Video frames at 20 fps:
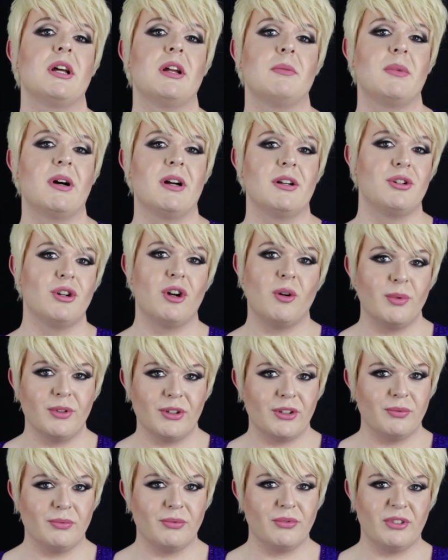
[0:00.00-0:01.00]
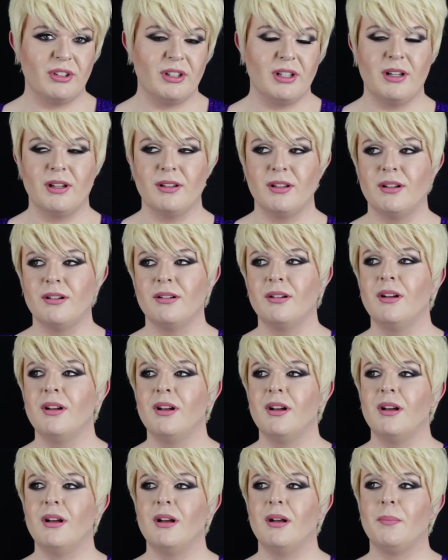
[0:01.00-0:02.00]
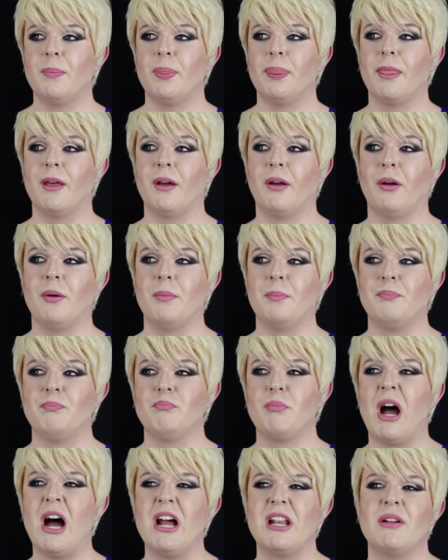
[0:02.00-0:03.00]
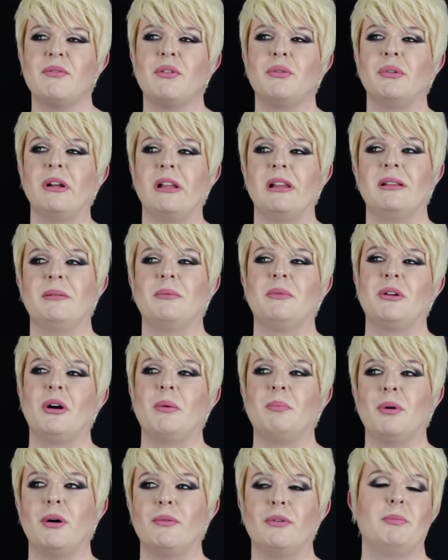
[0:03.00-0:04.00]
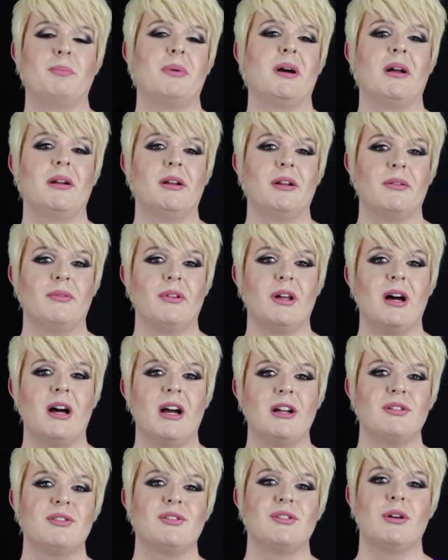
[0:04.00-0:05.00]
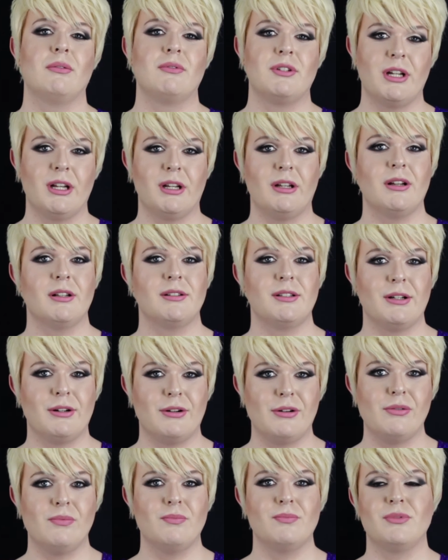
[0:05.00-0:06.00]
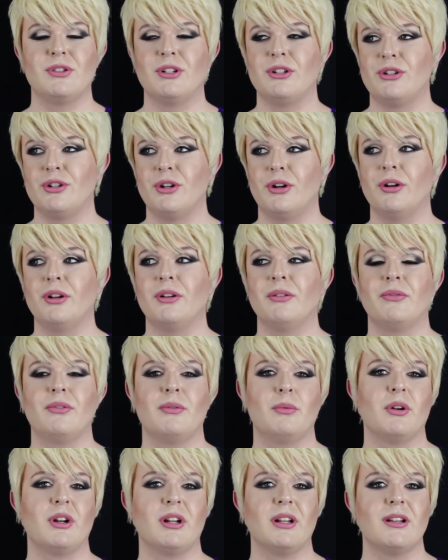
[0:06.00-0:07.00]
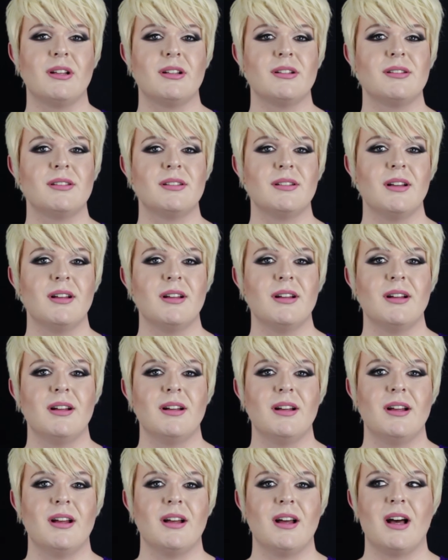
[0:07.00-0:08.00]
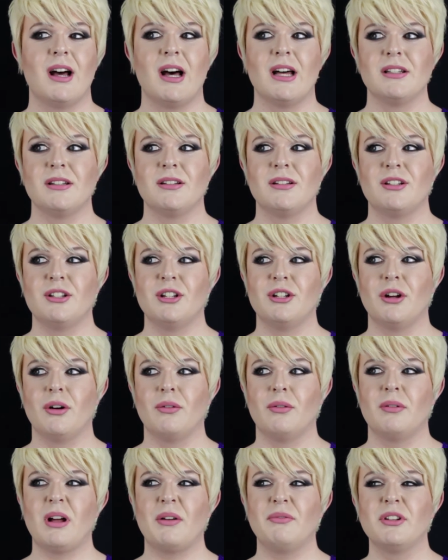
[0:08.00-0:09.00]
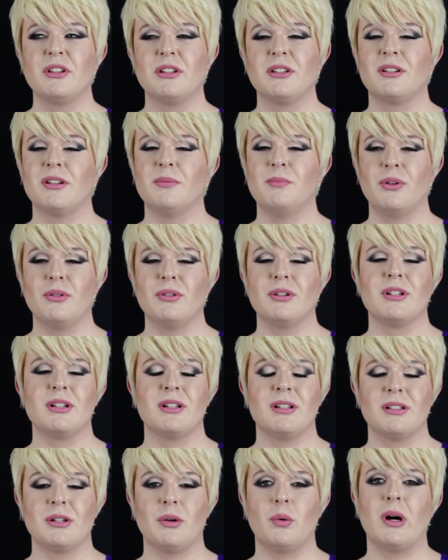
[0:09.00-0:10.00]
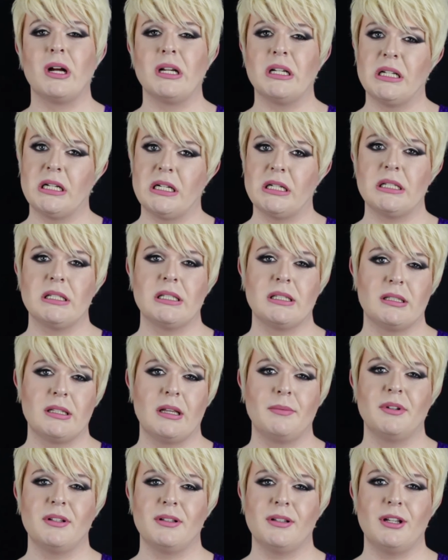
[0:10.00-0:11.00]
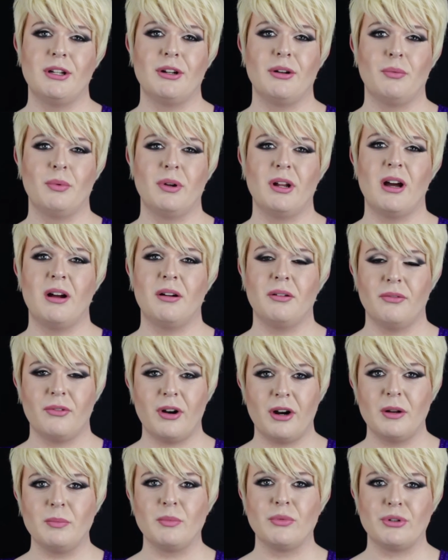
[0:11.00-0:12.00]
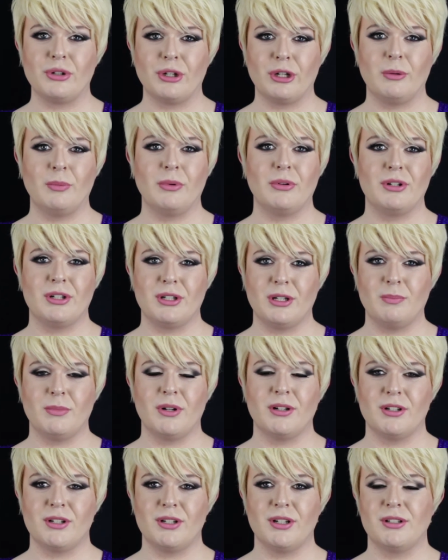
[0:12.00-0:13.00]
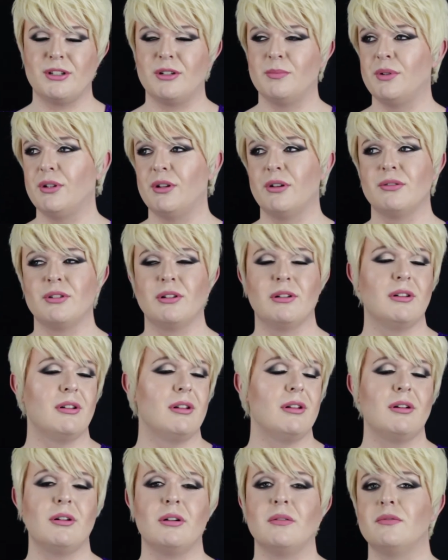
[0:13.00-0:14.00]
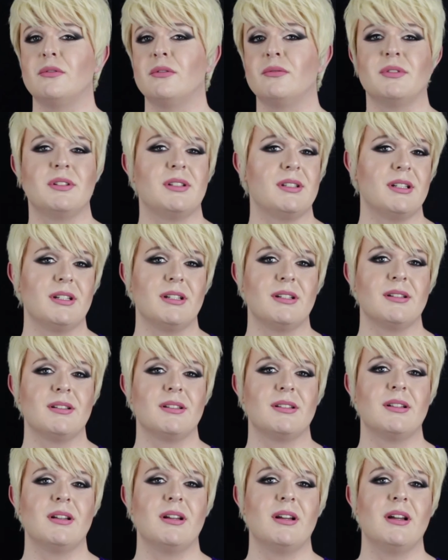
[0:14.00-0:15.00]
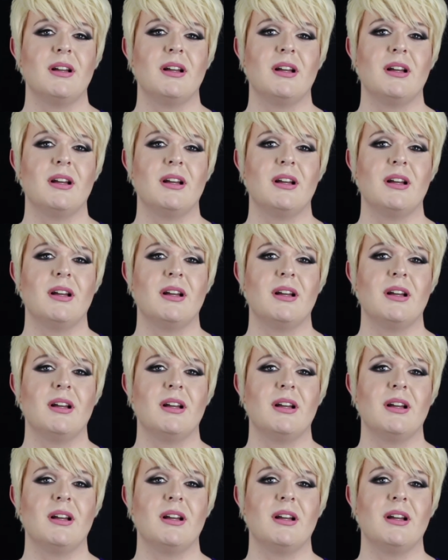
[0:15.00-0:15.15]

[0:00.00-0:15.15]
to take my job or something like that. But I never really got bothered by any of that. I just sort of take it as it comes, enjoy it for what it is. And, you know, I think the community is quite nice. I mean, you know, we are very much a community in Manchester beyond a lot of other scenes,